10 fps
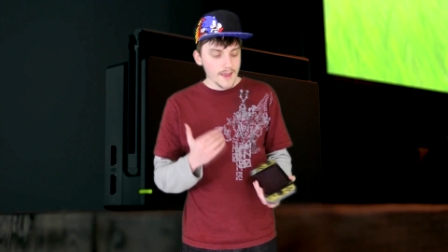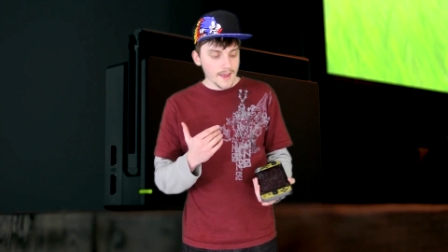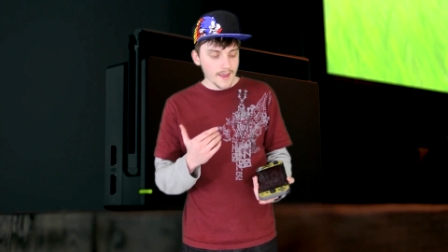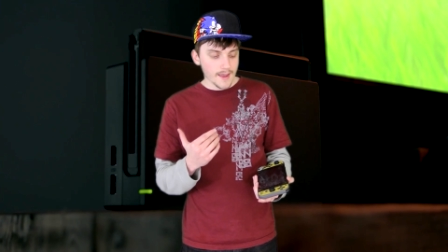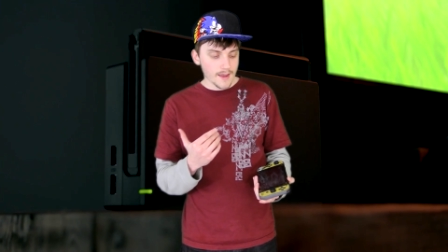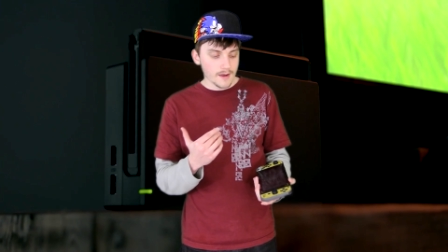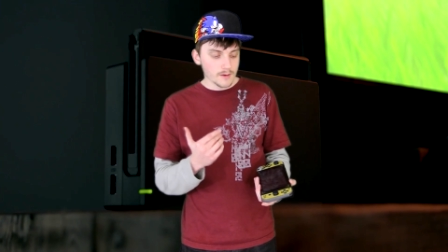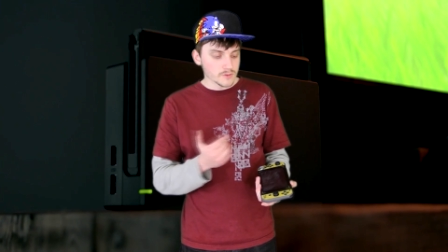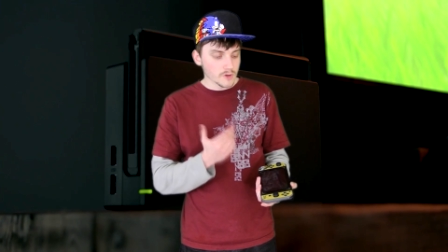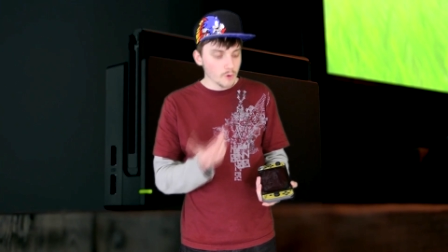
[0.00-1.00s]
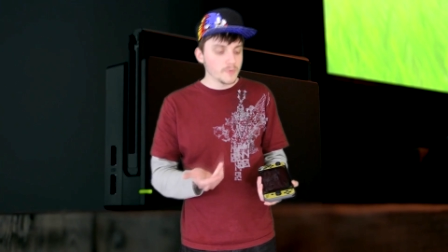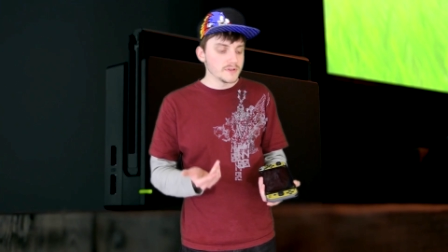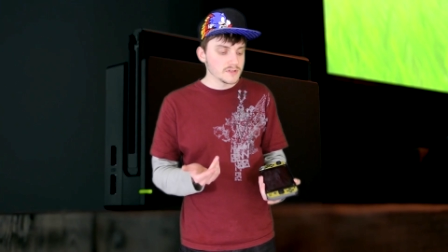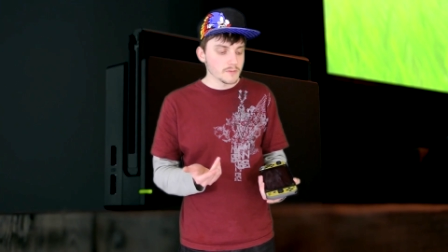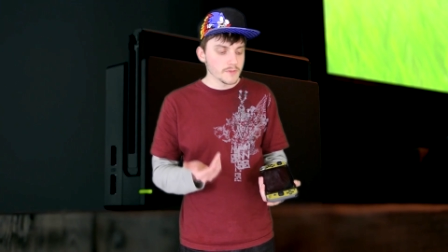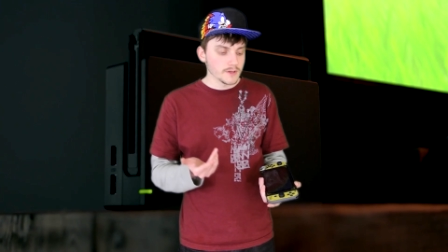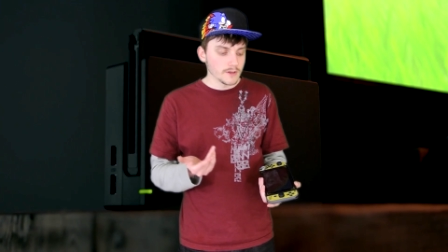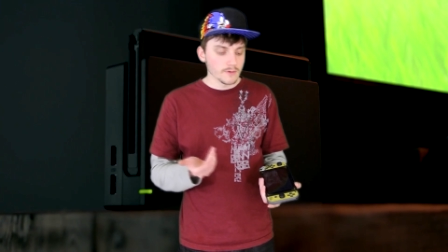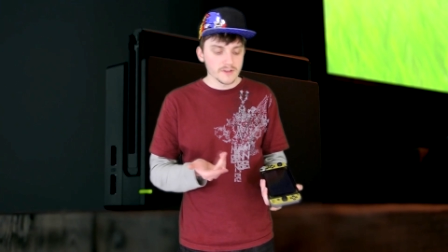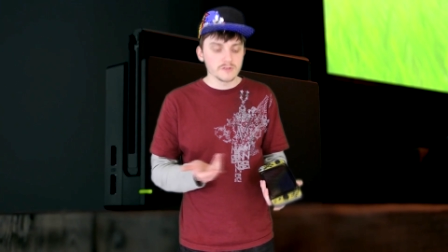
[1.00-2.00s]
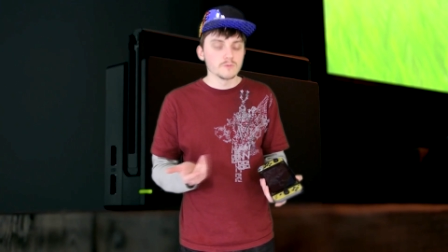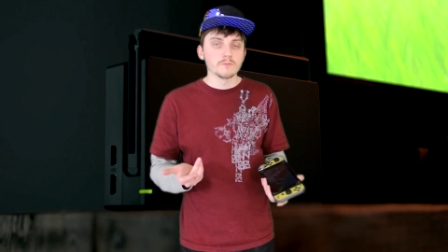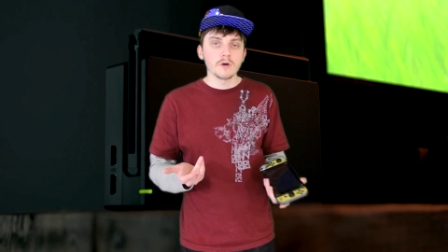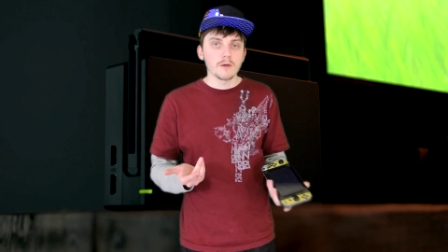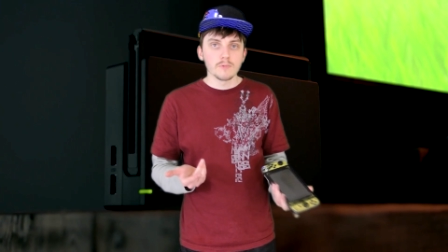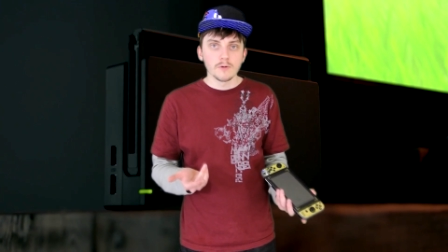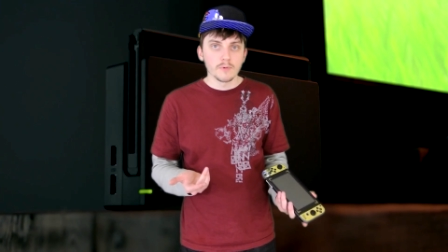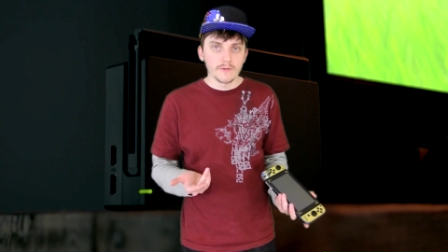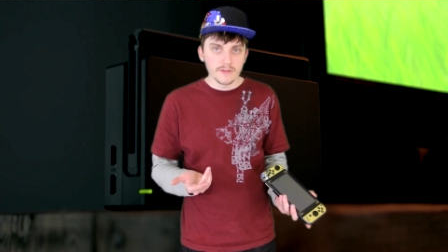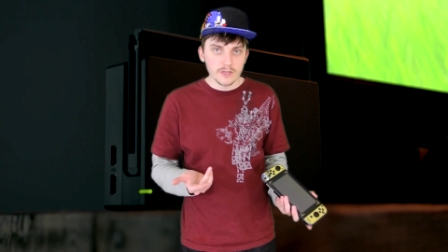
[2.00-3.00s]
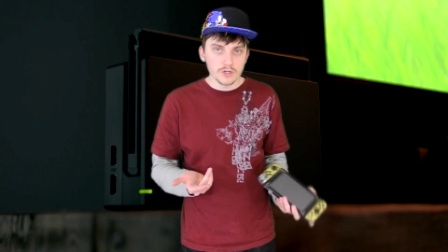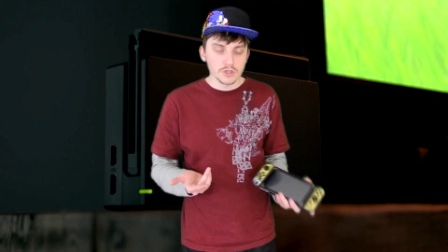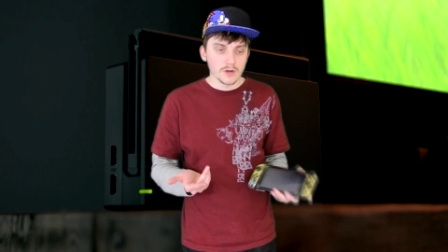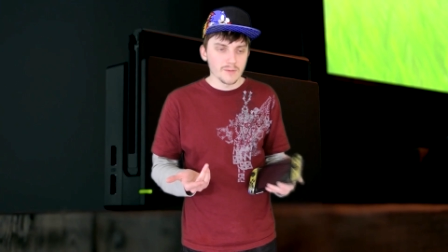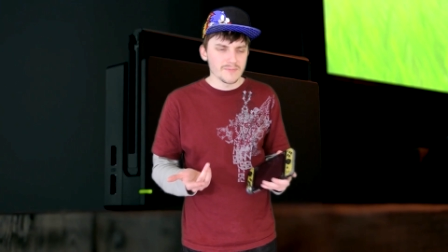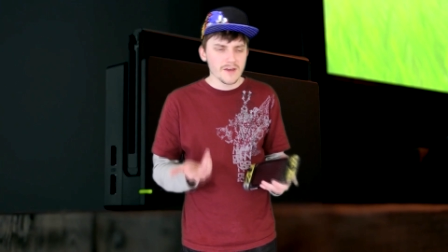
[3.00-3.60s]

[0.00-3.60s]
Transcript: and I was hoping something interesting would pop up on the eShop.